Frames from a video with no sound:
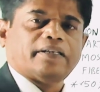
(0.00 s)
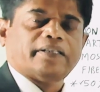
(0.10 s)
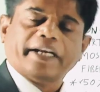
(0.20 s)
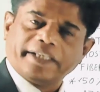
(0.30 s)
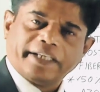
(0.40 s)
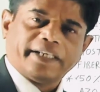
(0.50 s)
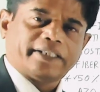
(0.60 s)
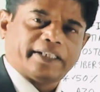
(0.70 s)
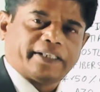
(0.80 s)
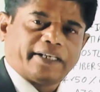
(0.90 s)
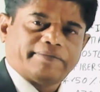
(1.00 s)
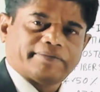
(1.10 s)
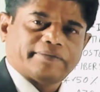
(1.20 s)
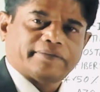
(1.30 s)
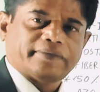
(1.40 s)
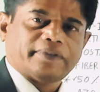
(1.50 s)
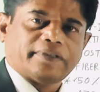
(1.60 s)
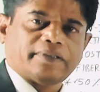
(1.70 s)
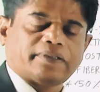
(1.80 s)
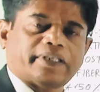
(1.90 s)
90 degrees centigrade,
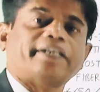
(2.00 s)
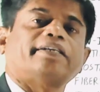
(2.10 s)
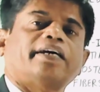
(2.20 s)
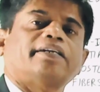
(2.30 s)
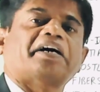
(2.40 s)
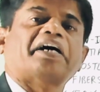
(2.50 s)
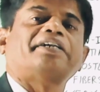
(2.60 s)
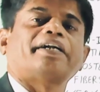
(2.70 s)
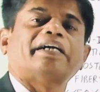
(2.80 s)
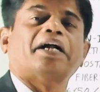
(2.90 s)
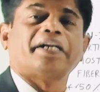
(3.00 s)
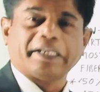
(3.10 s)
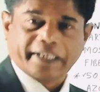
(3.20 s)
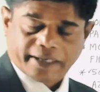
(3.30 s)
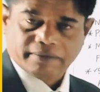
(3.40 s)
99, 100, 110,